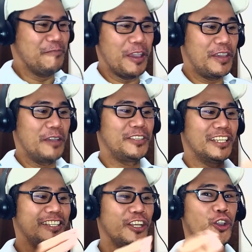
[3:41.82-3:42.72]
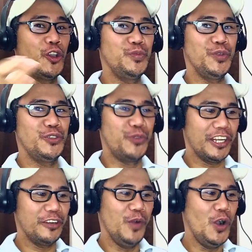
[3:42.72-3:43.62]
Maybe I'm just in a good mood
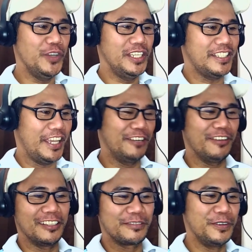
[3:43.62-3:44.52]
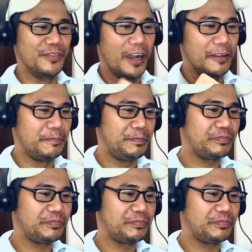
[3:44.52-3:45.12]
right at the moment. Anyway, let's move on.